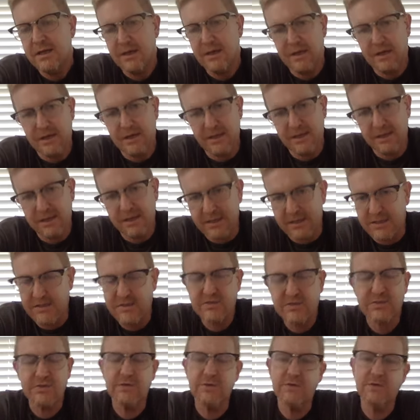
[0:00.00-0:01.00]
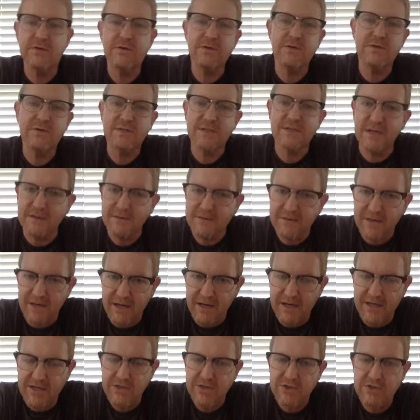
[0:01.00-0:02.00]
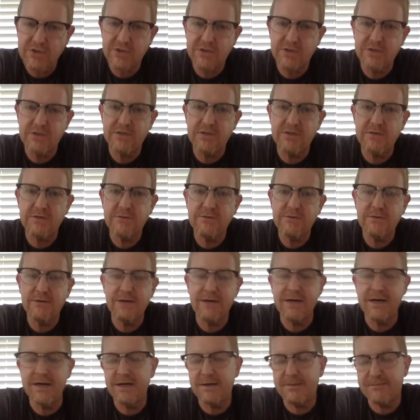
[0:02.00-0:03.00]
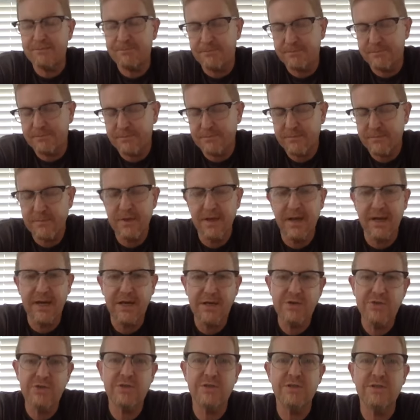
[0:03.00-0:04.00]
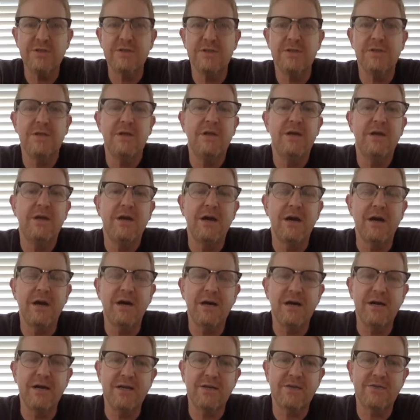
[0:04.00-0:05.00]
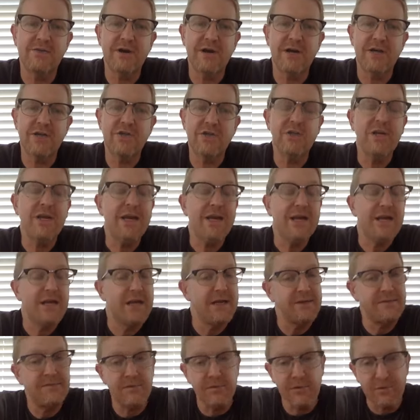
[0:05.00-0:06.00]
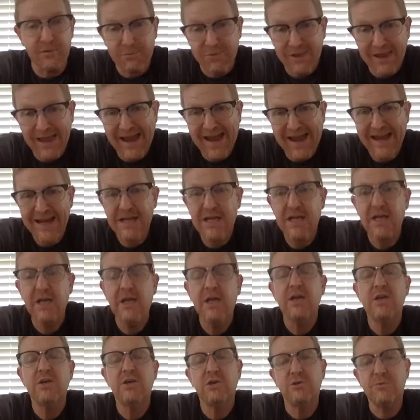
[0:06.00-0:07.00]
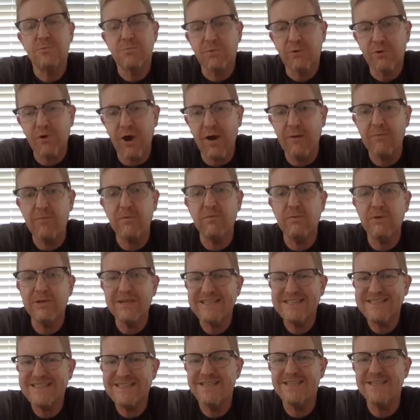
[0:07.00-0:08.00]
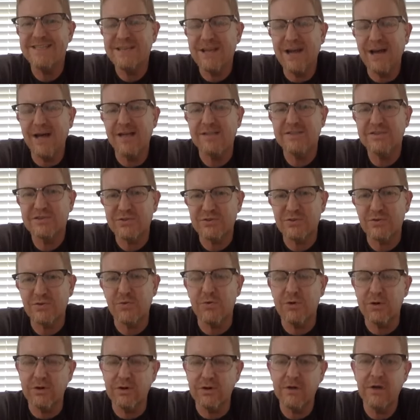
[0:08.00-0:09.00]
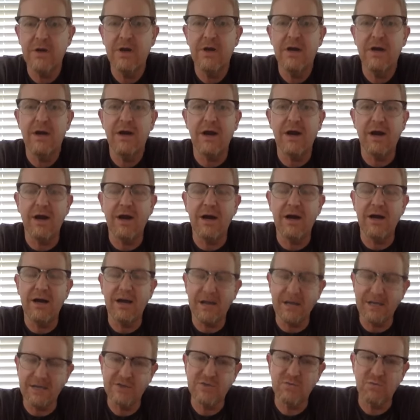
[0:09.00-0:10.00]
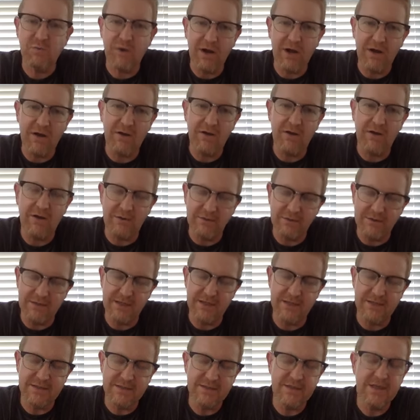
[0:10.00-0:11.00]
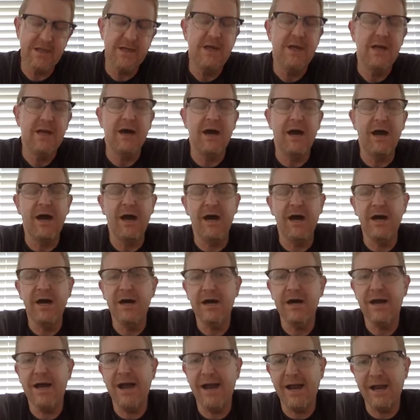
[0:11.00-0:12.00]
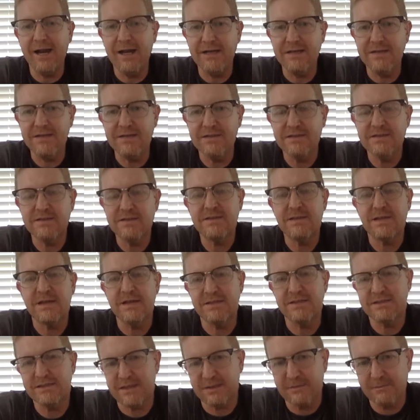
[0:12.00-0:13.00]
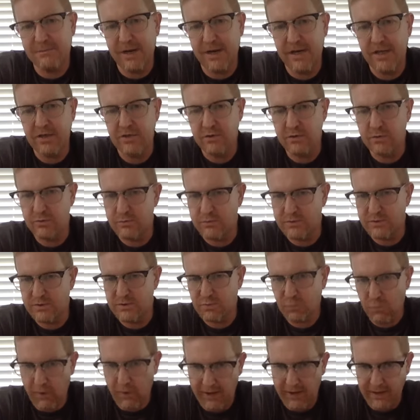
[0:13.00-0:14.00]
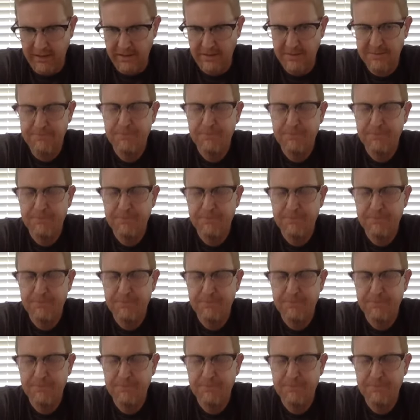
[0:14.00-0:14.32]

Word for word: uh, Eastern, South Asian, um, Asian extraction, if you're Black, you probably did not score uh, as well on this uh, as, as somebody who was white.